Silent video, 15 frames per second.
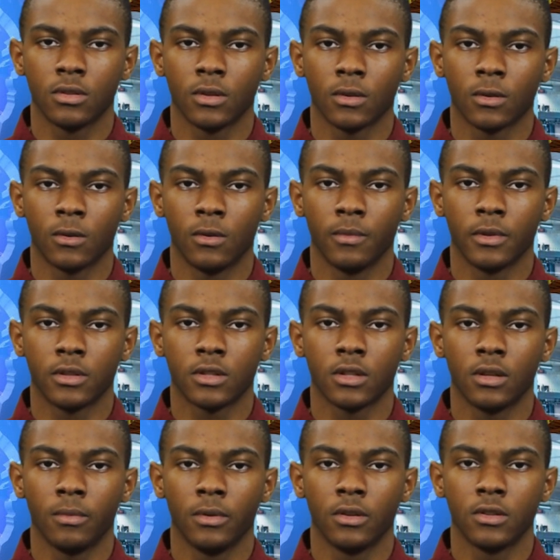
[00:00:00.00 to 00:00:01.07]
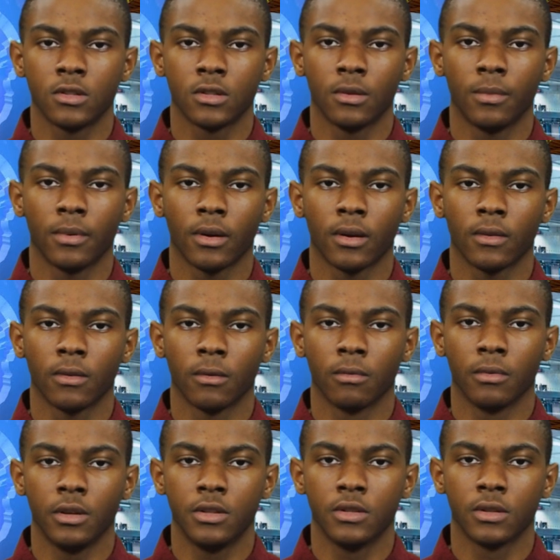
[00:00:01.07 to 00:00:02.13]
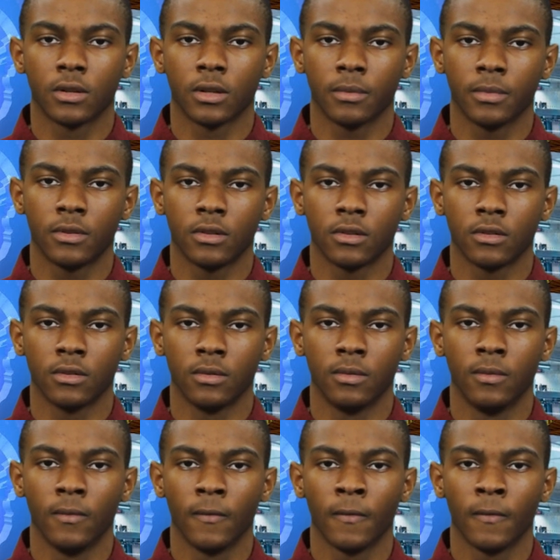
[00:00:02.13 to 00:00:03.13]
took home the championship at the region competition.